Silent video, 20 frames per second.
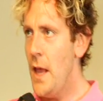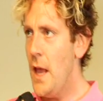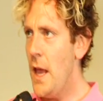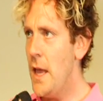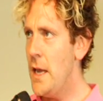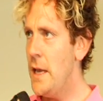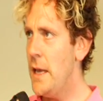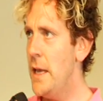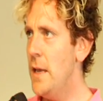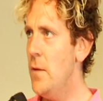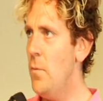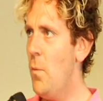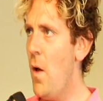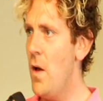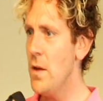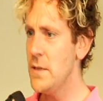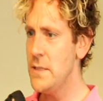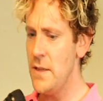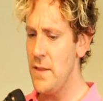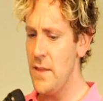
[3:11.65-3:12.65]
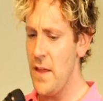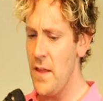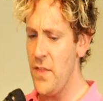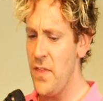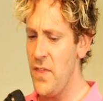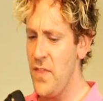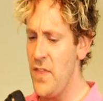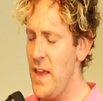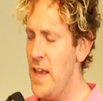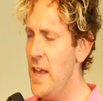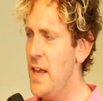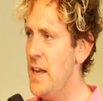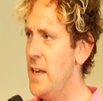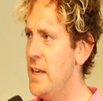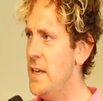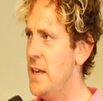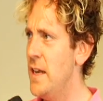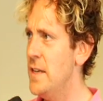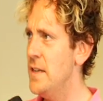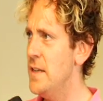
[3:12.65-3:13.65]
And in walked a
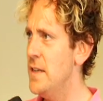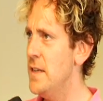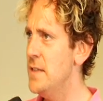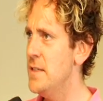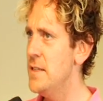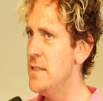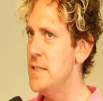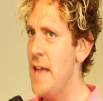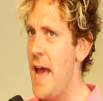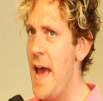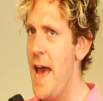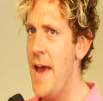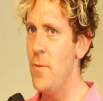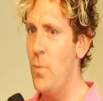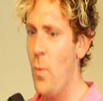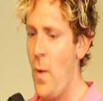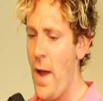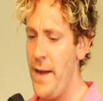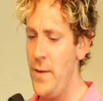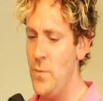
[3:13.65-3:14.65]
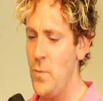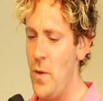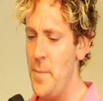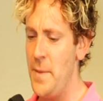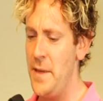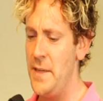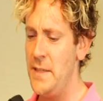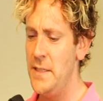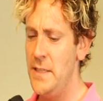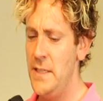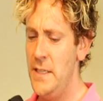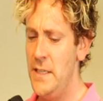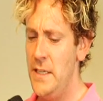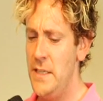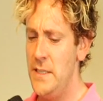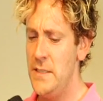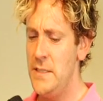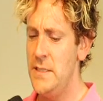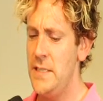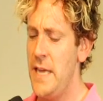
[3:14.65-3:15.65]
thin and sad white woman
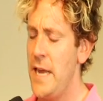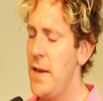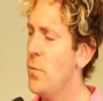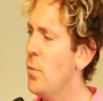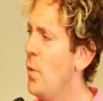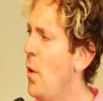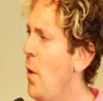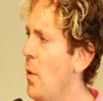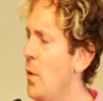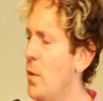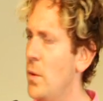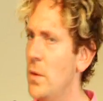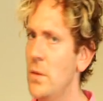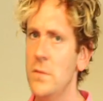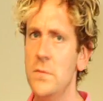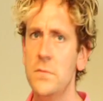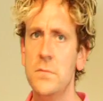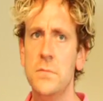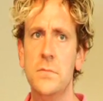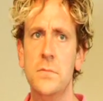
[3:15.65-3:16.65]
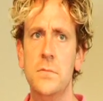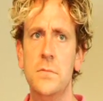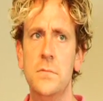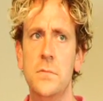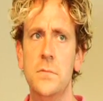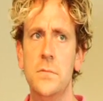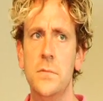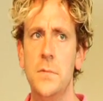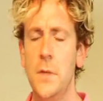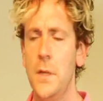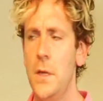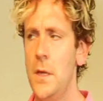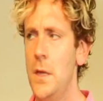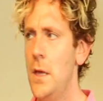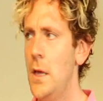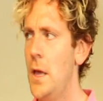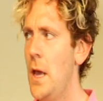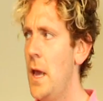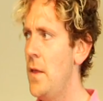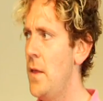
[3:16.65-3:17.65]
to take roll.
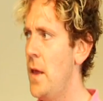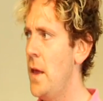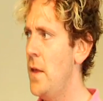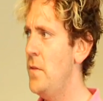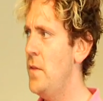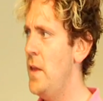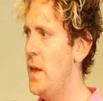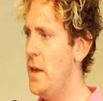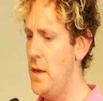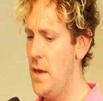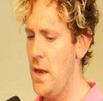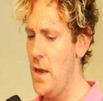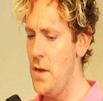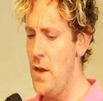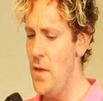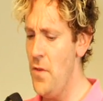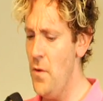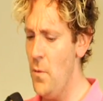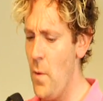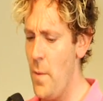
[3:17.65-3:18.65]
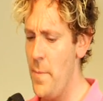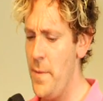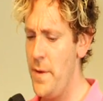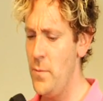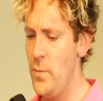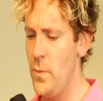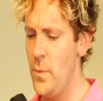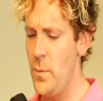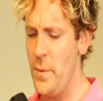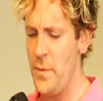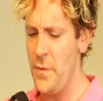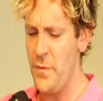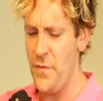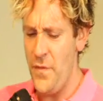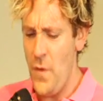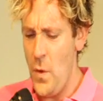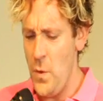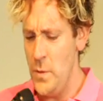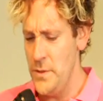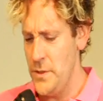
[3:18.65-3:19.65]
And then another woman with
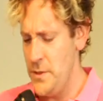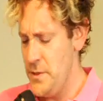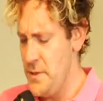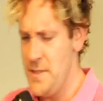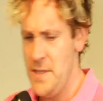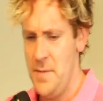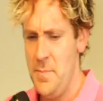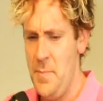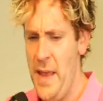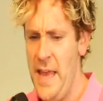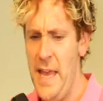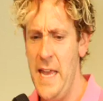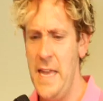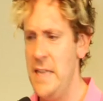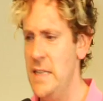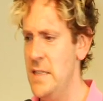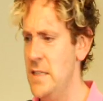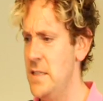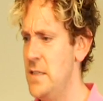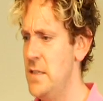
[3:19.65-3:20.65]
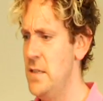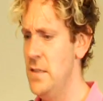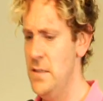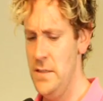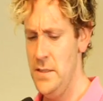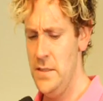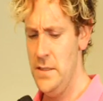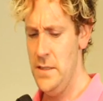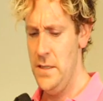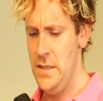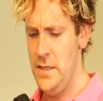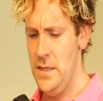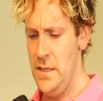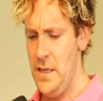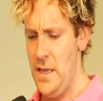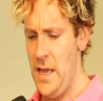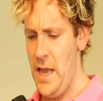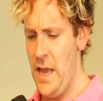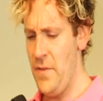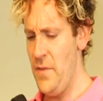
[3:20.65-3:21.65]
folders and pens.
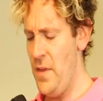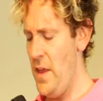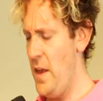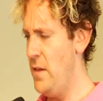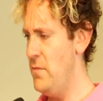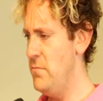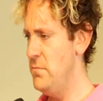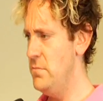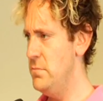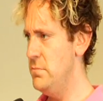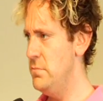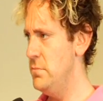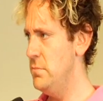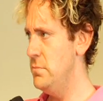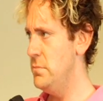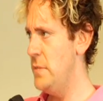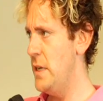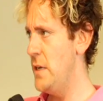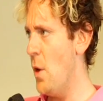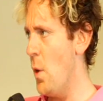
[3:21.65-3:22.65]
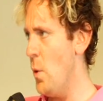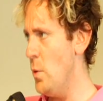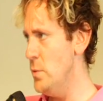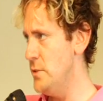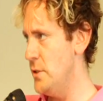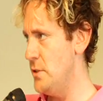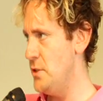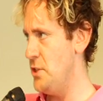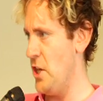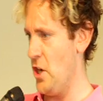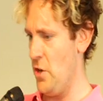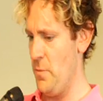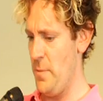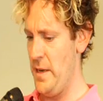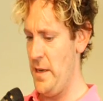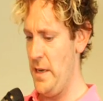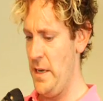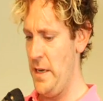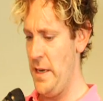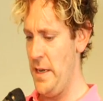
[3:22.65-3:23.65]
And then an older
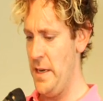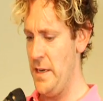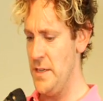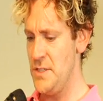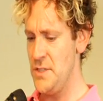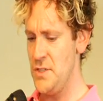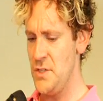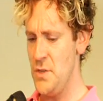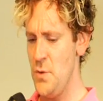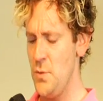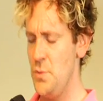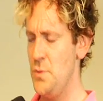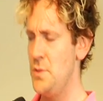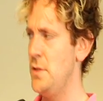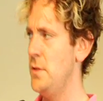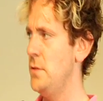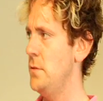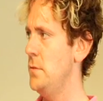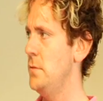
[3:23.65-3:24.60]
gentleman in a suit.